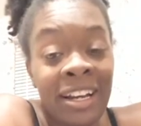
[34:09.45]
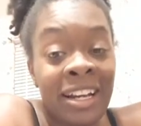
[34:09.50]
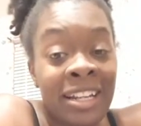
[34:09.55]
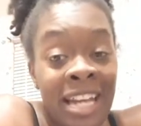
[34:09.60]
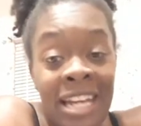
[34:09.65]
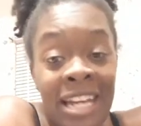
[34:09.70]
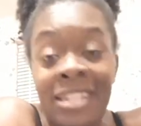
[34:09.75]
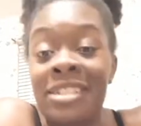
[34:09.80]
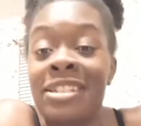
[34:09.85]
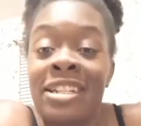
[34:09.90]

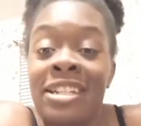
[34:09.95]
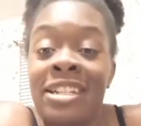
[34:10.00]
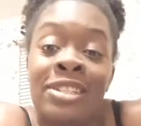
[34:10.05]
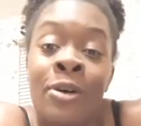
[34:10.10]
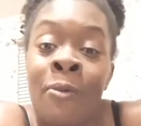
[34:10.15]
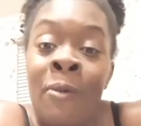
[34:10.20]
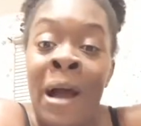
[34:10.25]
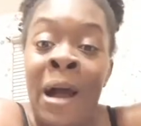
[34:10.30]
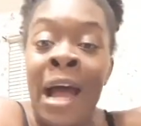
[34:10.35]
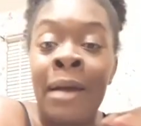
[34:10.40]
That's just to
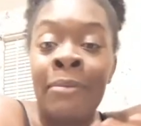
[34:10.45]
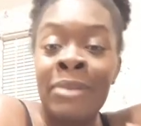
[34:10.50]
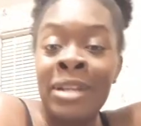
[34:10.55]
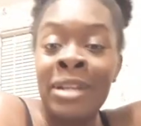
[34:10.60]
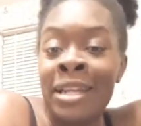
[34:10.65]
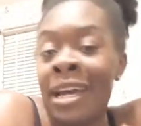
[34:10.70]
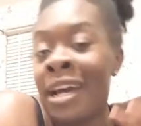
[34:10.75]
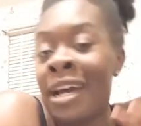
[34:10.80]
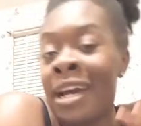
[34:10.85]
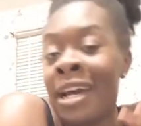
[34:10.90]
wind me
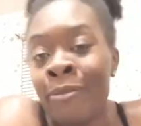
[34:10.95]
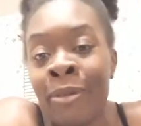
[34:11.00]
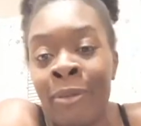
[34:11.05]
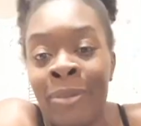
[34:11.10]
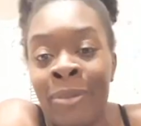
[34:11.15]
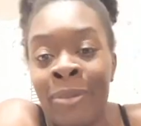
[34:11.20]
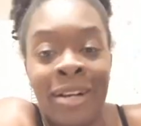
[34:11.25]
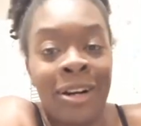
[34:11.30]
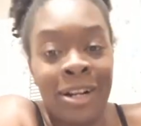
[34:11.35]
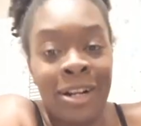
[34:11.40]
down. I'm a
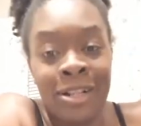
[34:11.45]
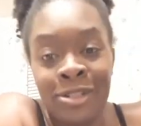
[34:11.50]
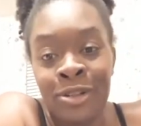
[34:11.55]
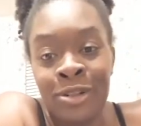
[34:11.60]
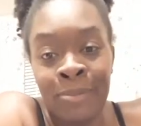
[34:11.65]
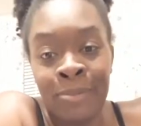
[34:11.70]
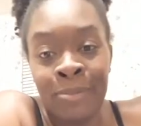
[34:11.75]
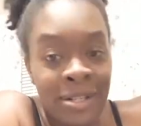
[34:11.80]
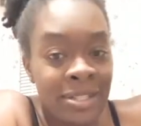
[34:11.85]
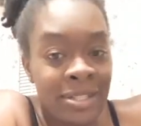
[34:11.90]
big cartoon
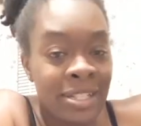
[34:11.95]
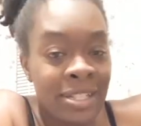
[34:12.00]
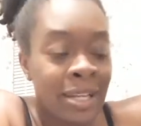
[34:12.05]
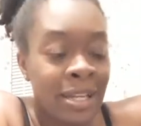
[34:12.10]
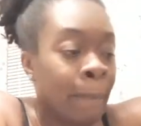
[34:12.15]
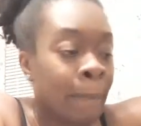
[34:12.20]
person.